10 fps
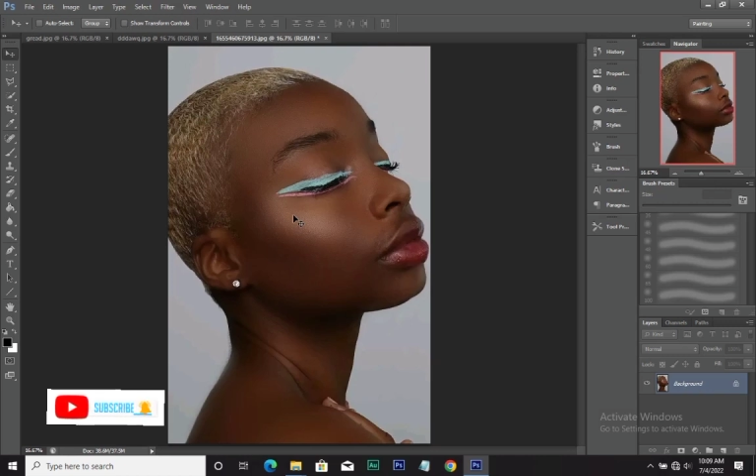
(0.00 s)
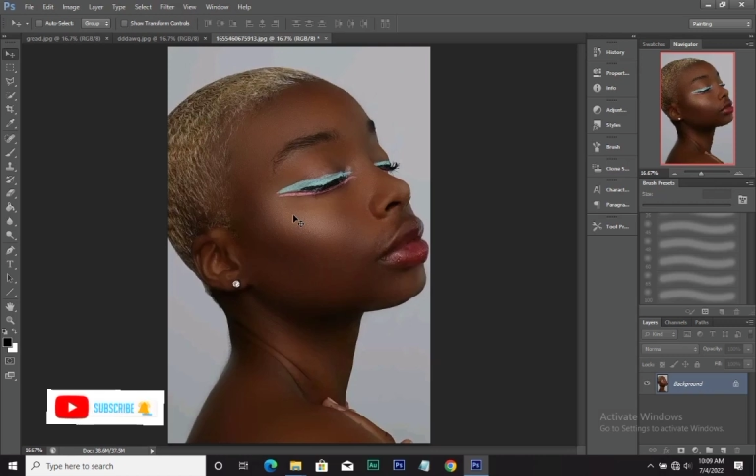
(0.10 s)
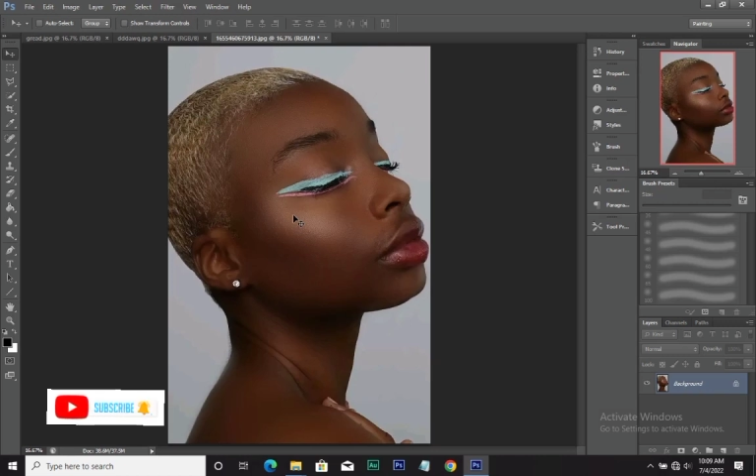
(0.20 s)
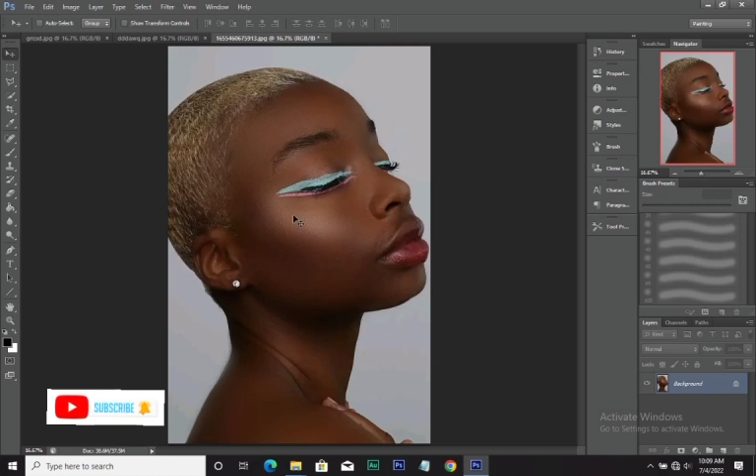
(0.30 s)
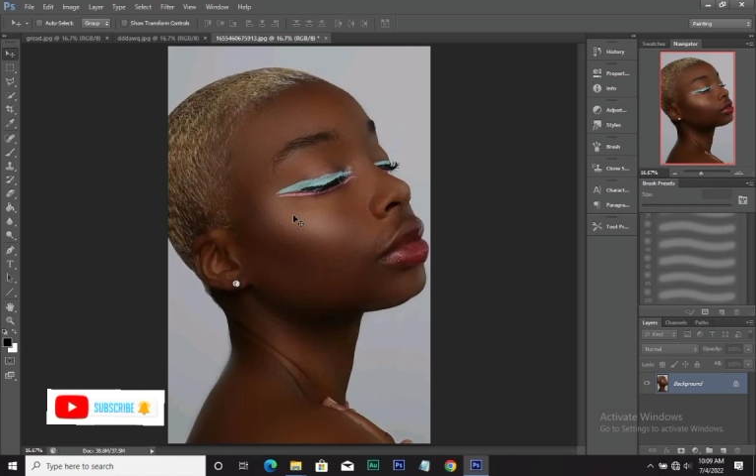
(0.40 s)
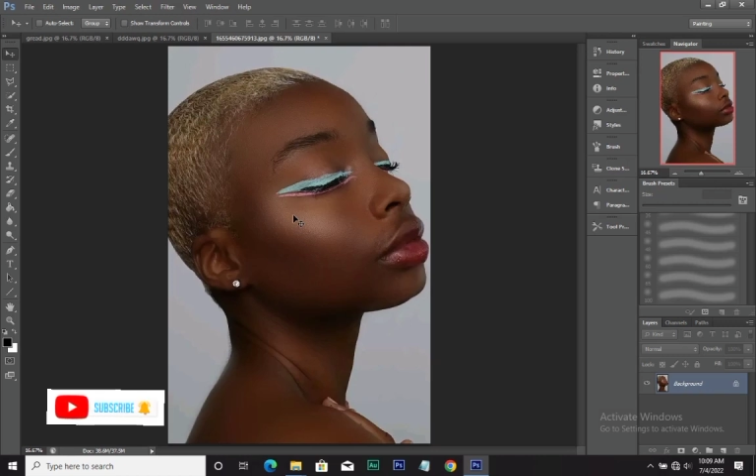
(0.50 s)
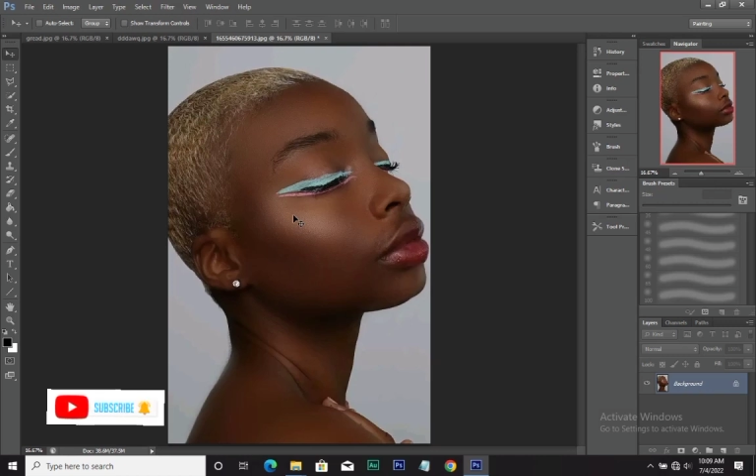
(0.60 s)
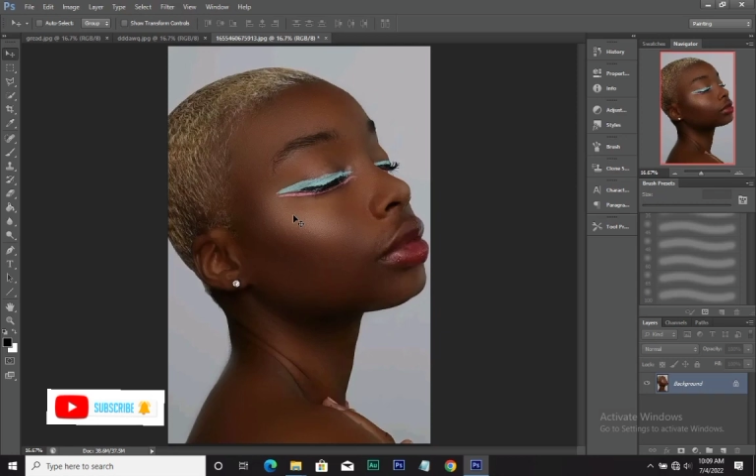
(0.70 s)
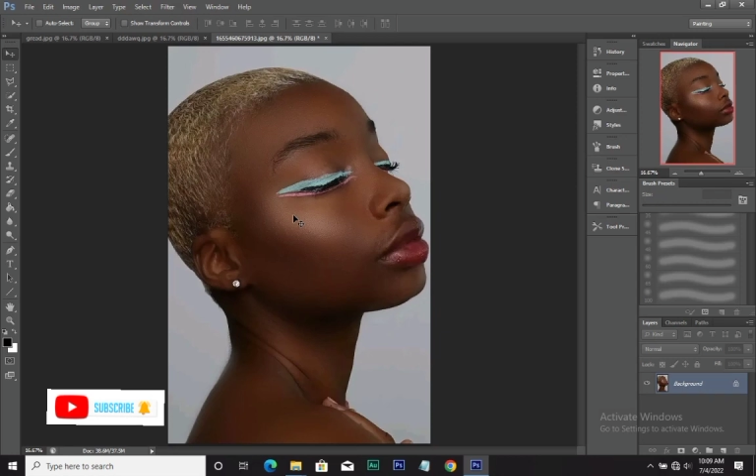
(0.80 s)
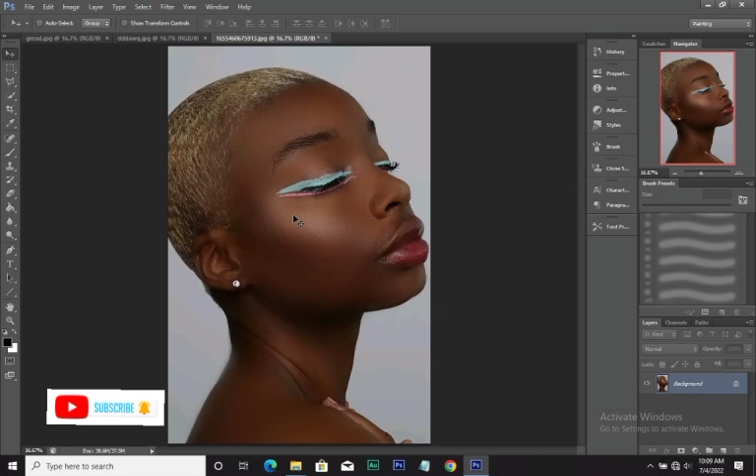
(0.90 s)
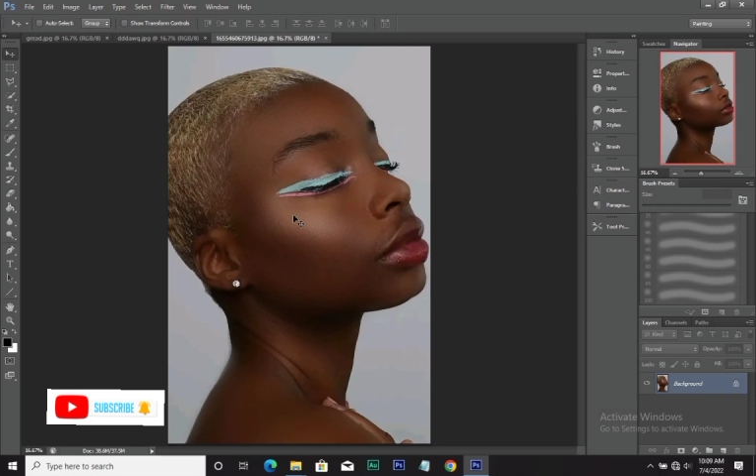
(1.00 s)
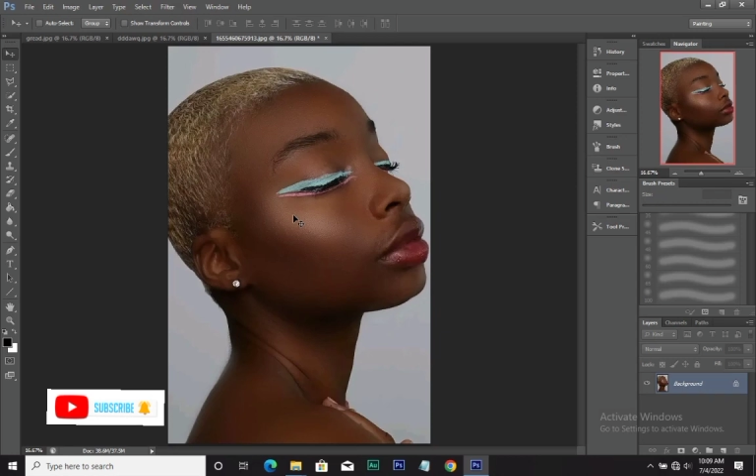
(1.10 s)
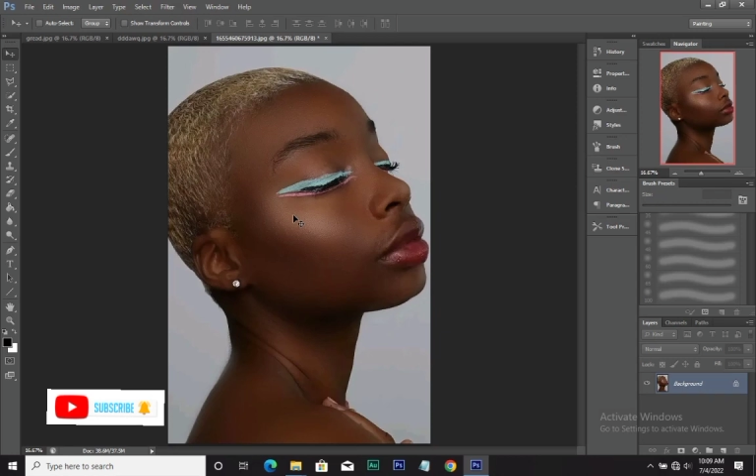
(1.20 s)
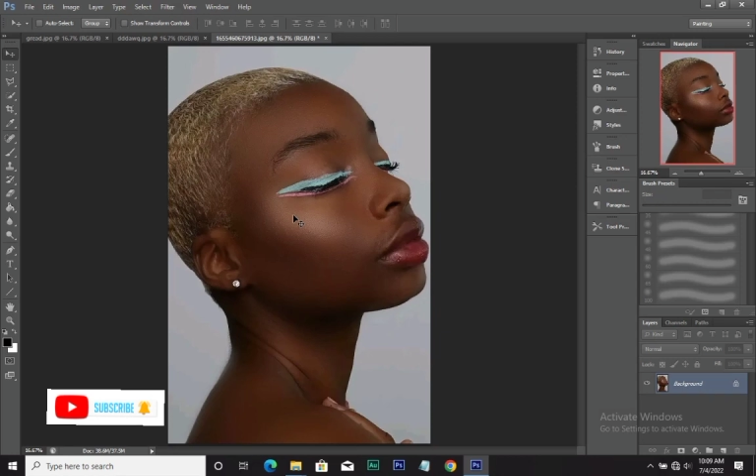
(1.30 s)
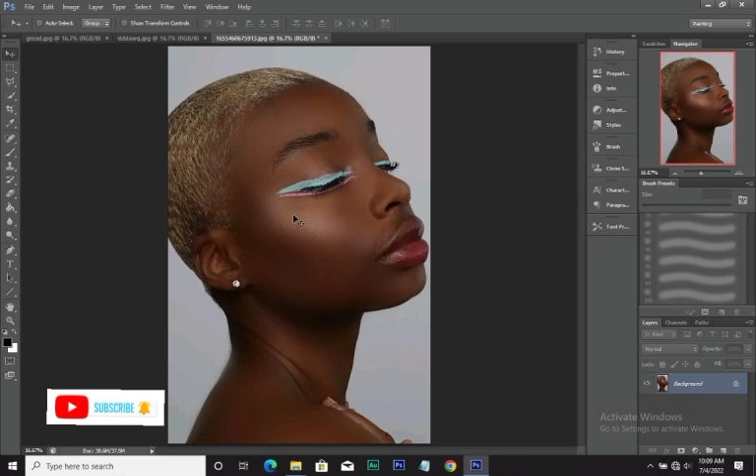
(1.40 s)
kindly click on the like
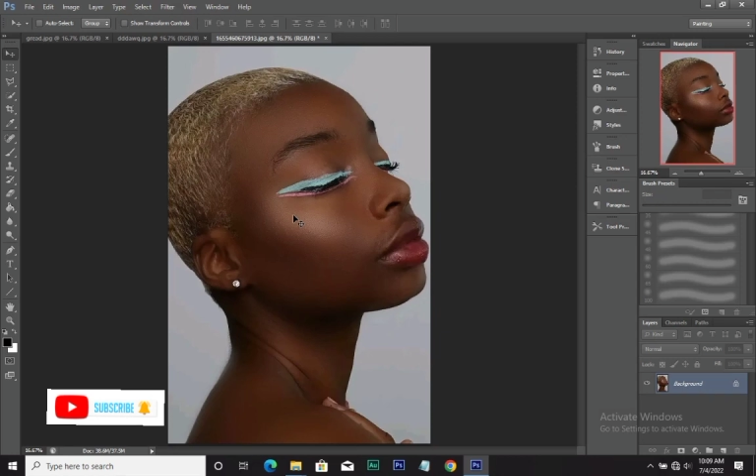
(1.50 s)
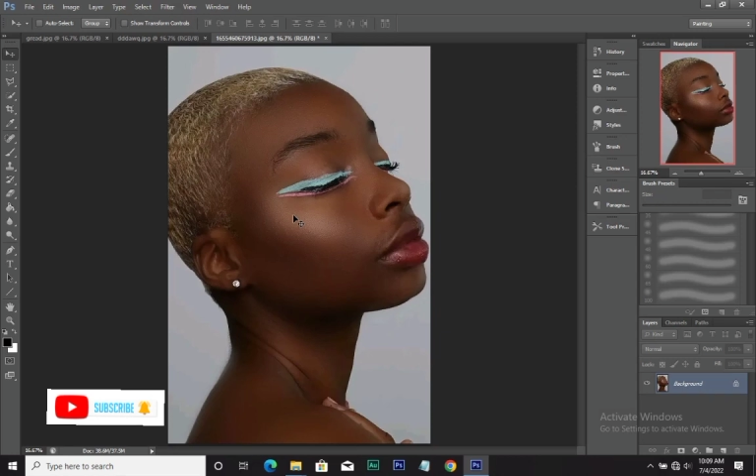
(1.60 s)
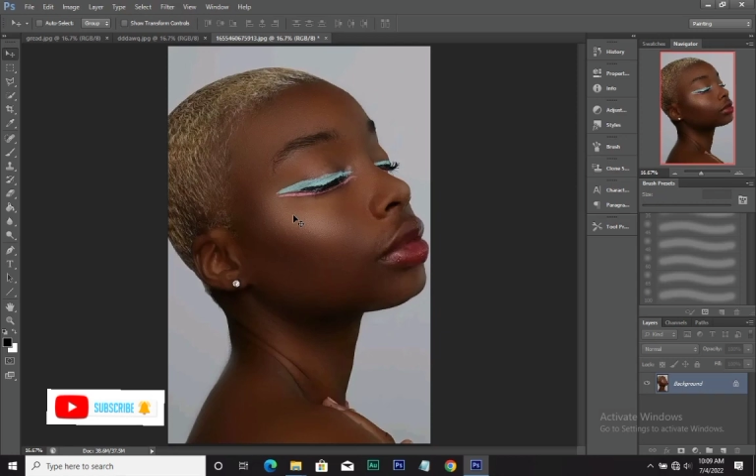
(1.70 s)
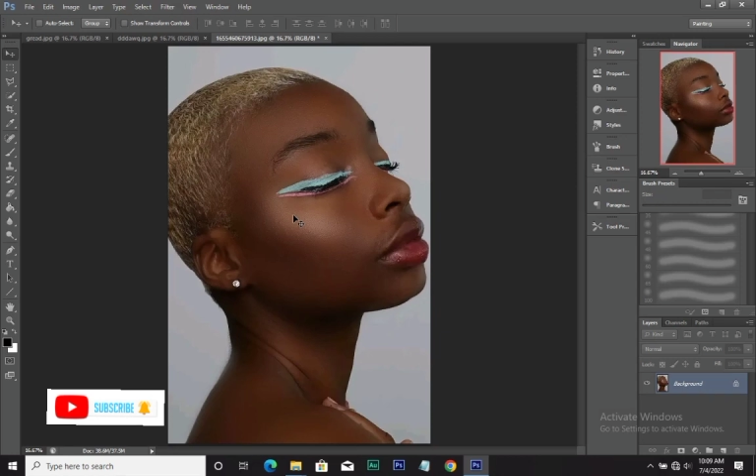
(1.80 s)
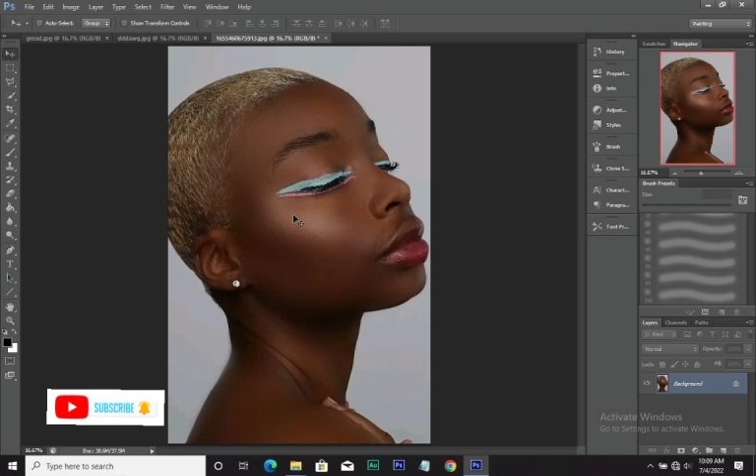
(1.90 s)
button